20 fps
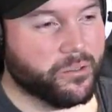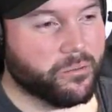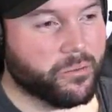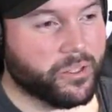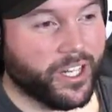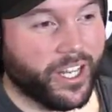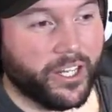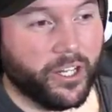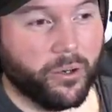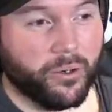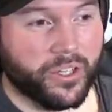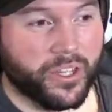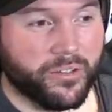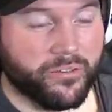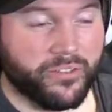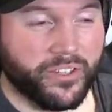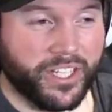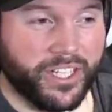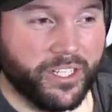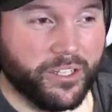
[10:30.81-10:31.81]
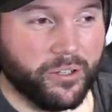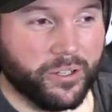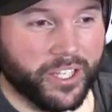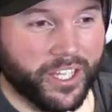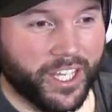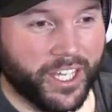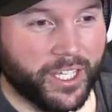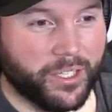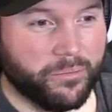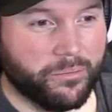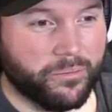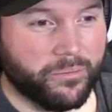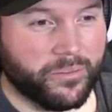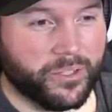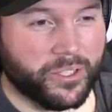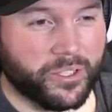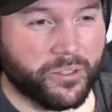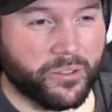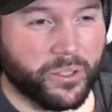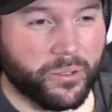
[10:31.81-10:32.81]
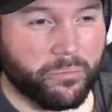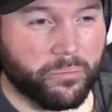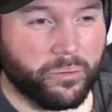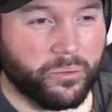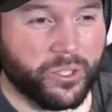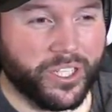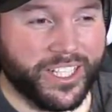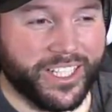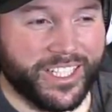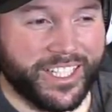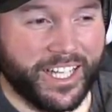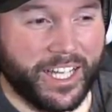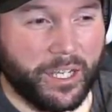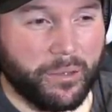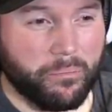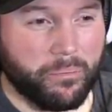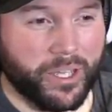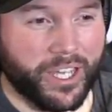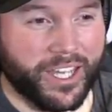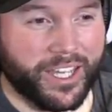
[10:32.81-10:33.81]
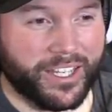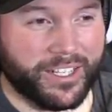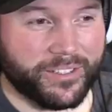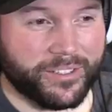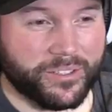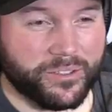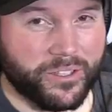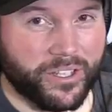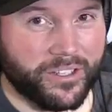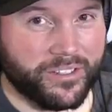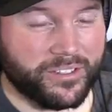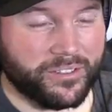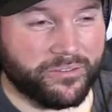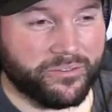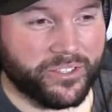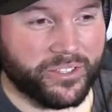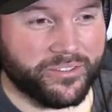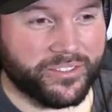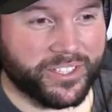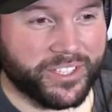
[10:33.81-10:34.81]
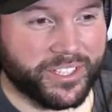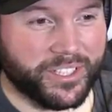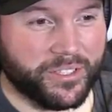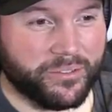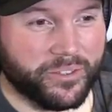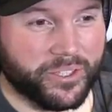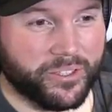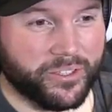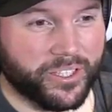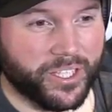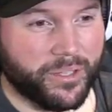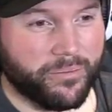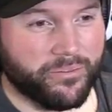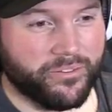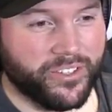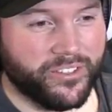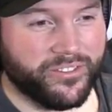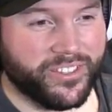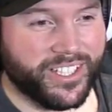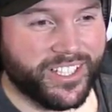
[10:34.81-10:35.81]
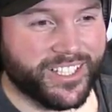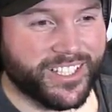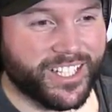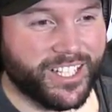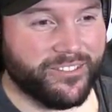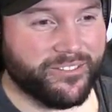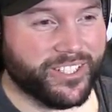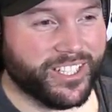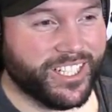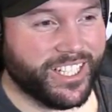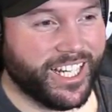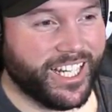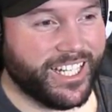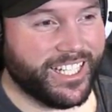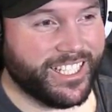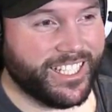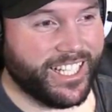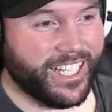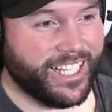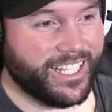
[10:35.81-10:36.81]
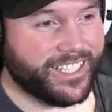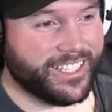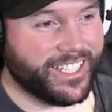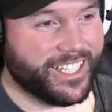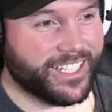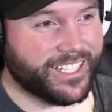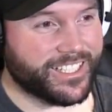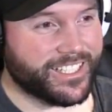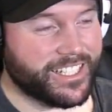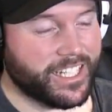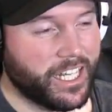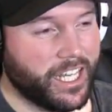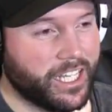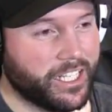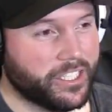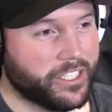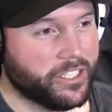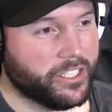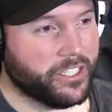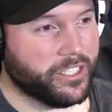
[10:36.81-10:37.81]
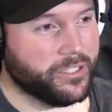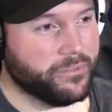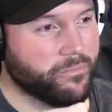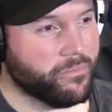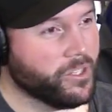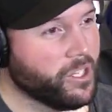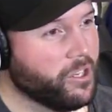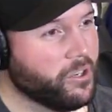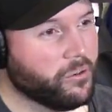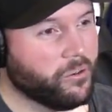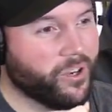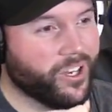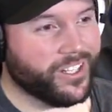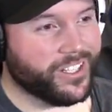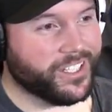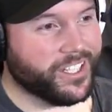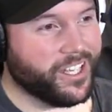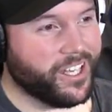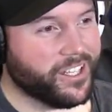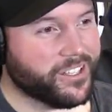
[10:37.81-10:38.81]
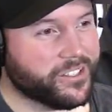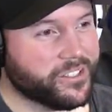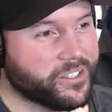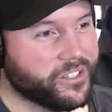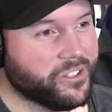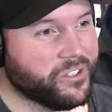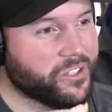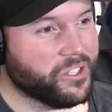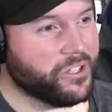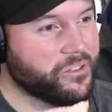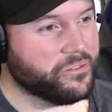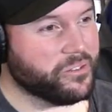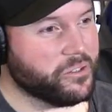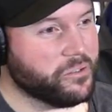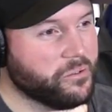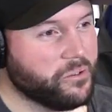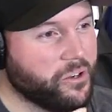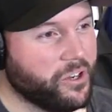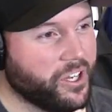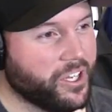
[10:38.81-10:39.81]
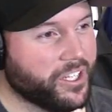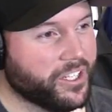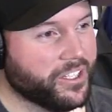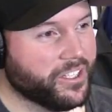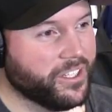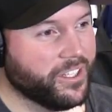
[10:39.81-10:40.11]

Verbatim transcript: But I know Wednesday in the video game, they're doing pretty Dodger damn bad in 2015 in, in the video game. Tonight 57 and 88, that is not series. good. Juan Nicasio, love you, Juan.